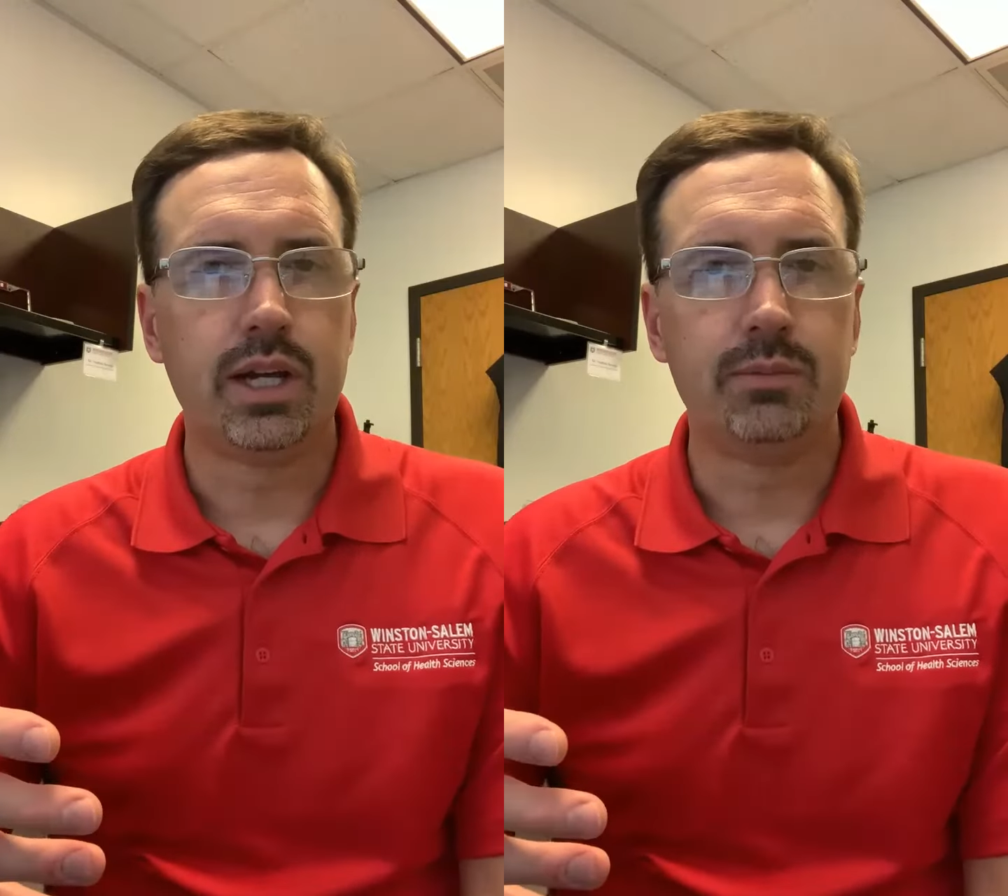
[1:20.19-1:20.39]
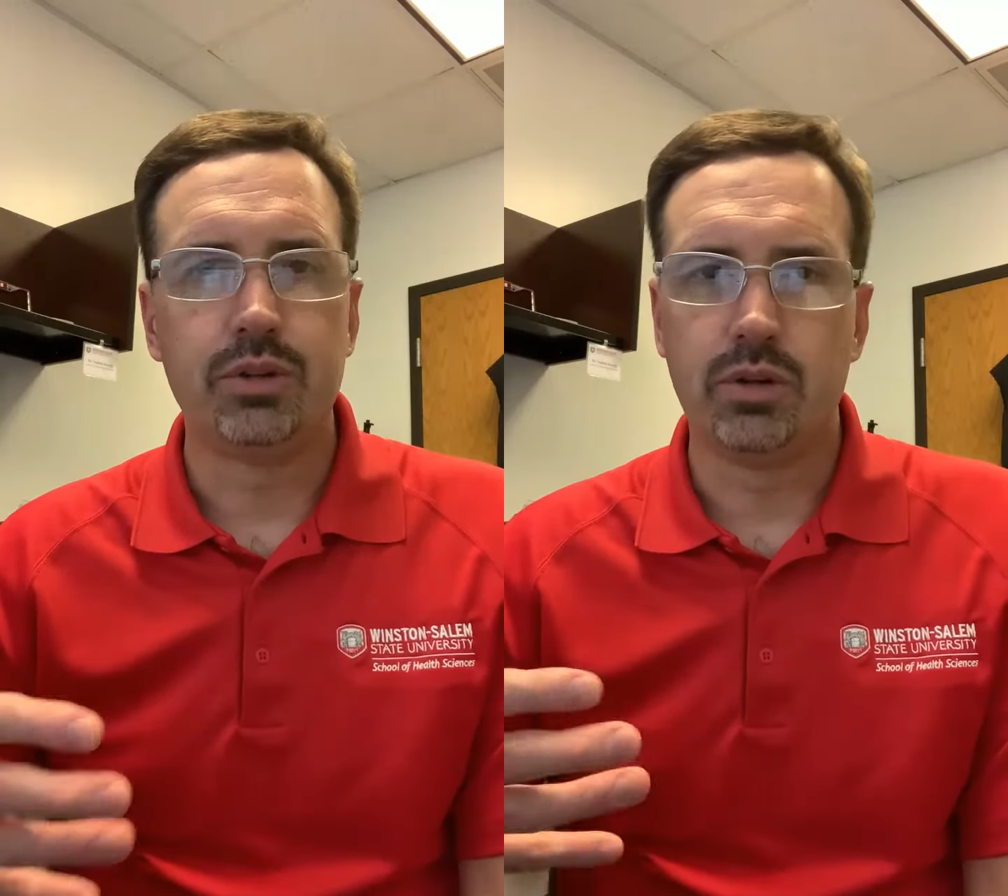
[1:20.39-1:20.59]

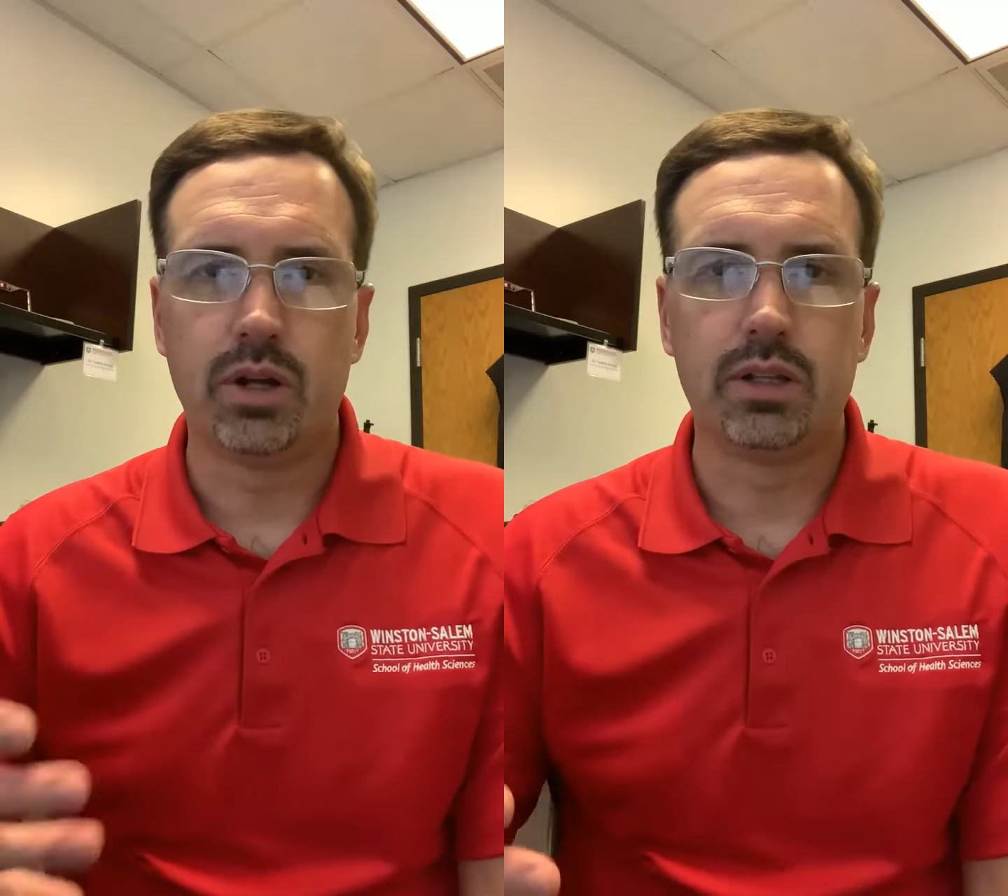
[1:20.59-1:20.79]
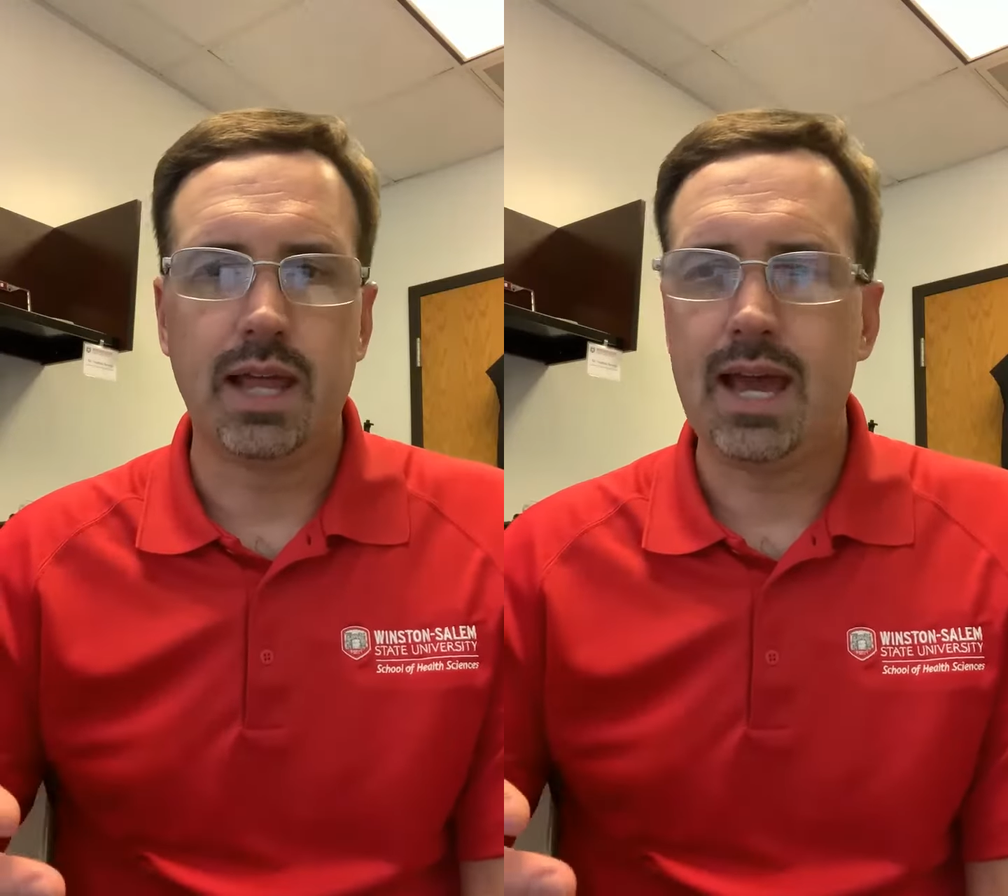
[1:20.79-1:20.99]

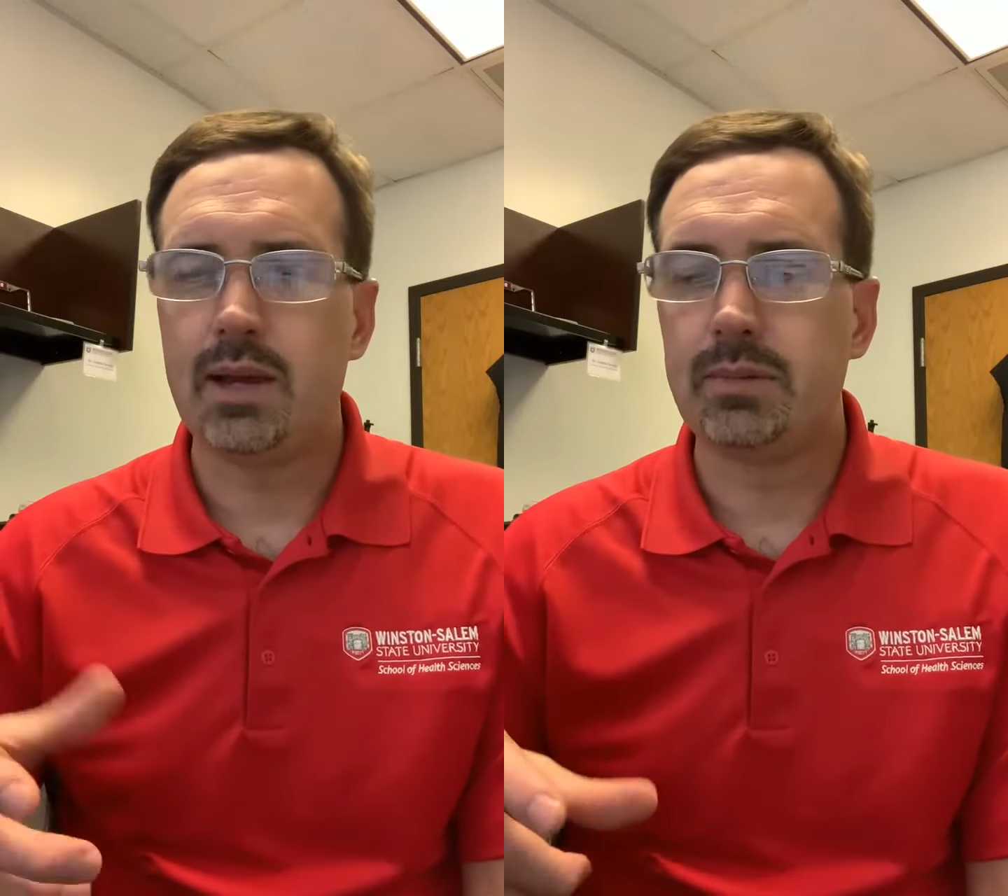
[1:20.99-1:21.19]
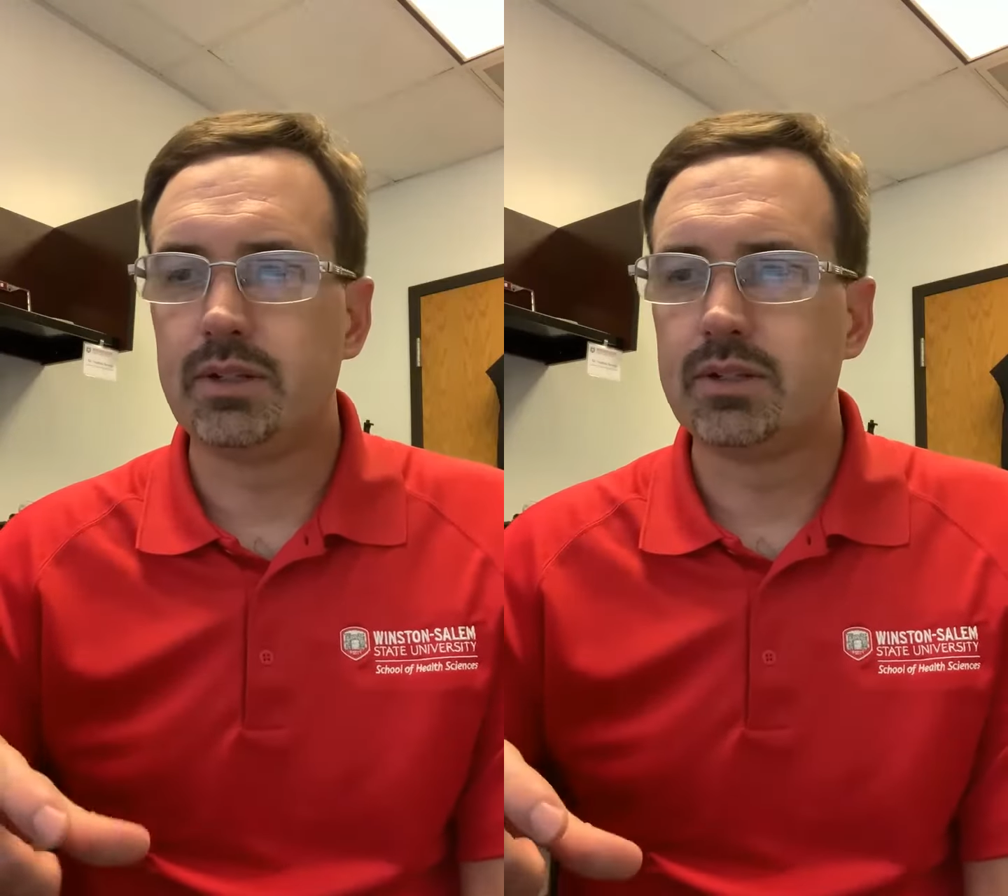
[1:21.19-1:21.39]
throughout
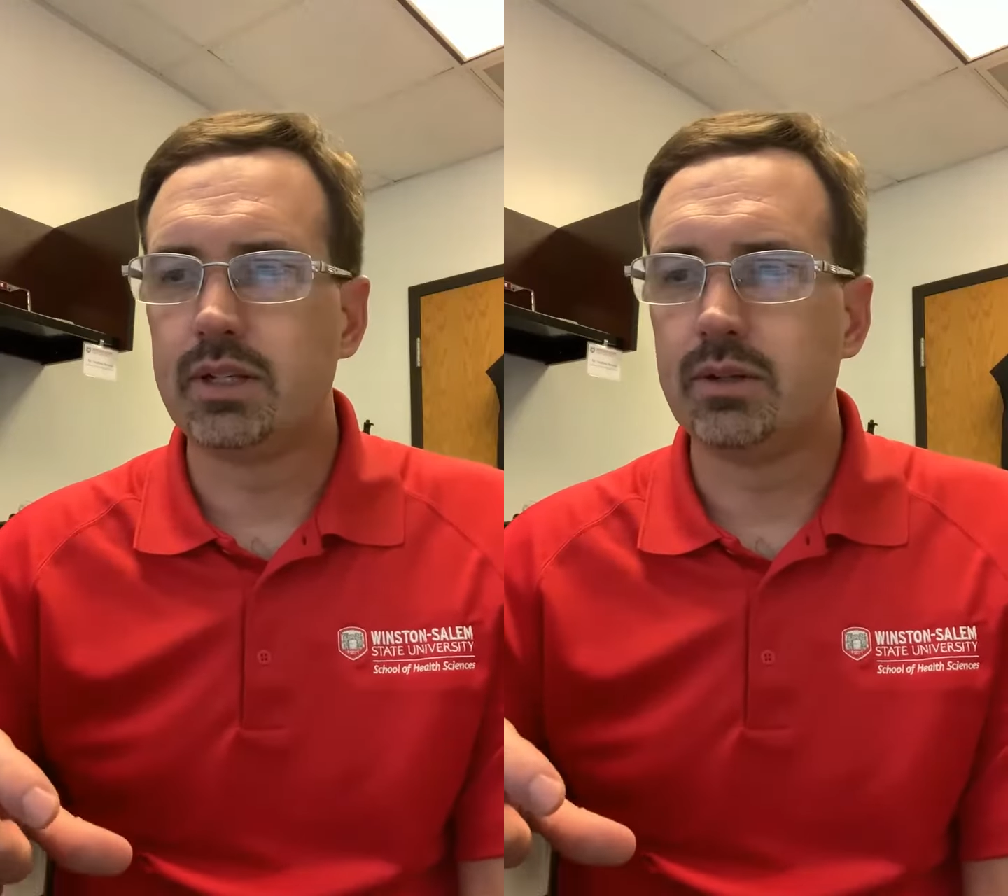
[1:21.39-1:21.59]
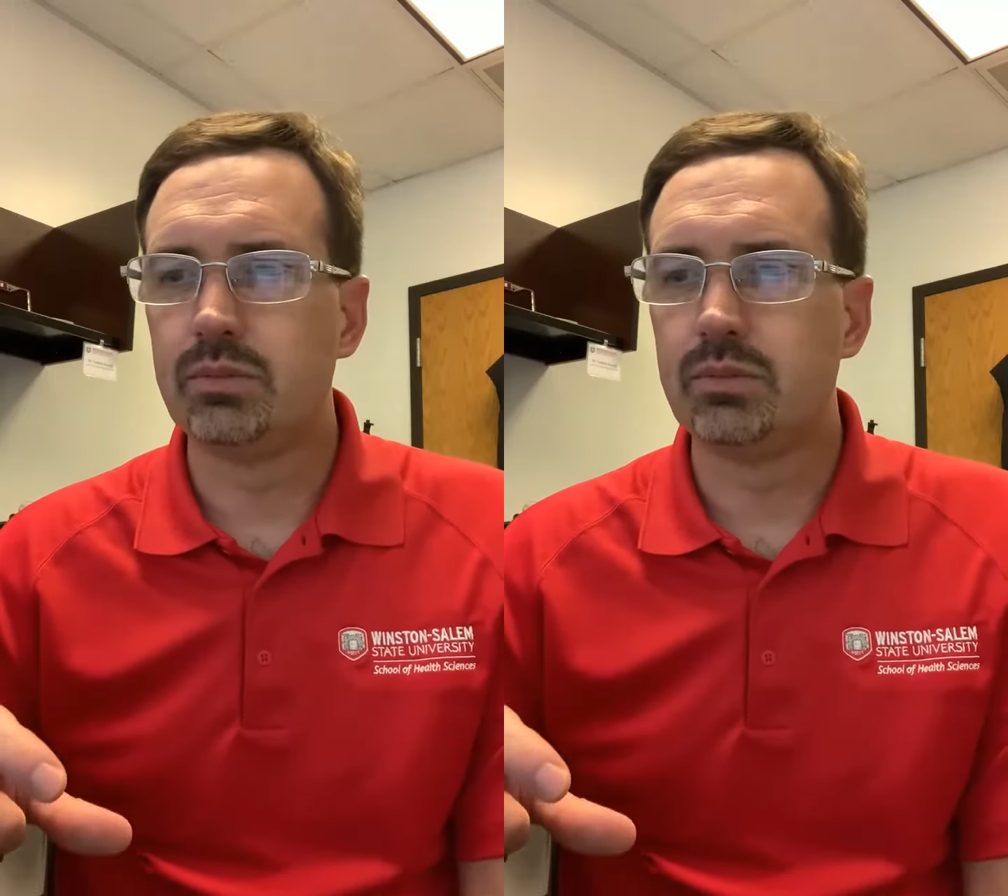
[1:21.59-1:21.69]
lab, and it